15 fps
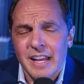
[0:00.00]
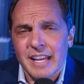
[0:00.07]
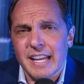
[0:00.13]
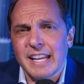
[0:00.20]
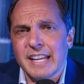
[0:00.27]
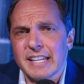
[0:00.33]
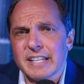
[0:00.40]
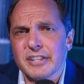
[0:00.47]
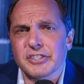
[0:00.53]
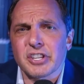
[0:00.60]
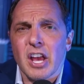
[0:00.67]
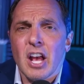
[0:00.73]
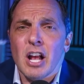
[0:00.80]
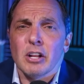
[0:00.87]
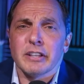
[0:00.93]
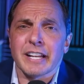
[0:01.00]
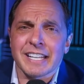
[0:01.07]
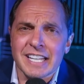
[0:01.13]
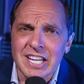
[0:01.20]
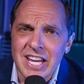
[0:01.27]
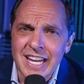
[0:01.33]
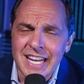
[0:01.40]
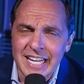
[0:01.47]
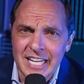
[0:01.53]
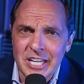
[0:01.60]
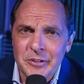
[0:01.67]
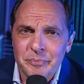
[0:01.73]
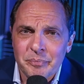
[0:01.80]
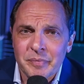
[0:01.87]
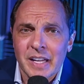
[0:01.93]
is the key
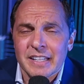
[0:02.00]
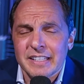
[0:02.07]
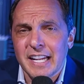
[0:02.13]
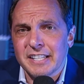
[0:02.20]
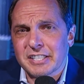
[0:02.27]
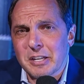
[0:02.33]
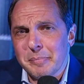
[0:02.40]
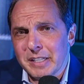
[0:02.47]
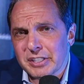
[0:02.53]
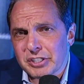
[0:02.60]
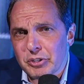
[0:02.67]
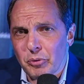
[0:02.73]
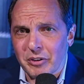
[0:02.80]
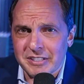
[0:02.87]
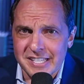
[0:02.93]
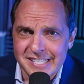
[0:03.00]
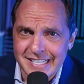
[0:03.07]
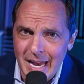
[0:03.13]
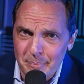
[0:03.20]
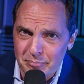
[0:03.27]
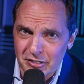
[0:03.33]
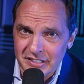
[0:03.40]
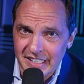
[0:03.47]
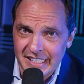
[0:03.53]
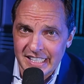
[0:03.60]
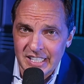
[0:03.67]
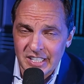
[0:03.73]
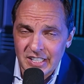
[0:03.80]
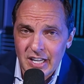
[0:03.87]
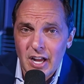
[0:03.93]
needs to be stored
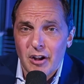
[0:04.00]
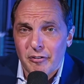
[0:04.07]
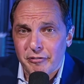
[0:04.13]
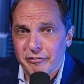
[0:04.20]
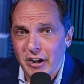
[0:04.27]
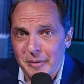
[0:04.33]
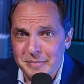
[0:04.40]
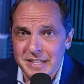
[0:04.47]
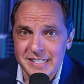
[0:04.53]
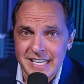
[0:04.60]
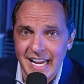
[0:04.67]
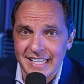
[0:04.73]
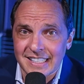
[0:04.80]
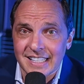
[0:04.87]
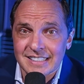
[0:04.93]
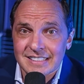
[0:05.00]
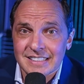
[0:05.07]
separately from the data.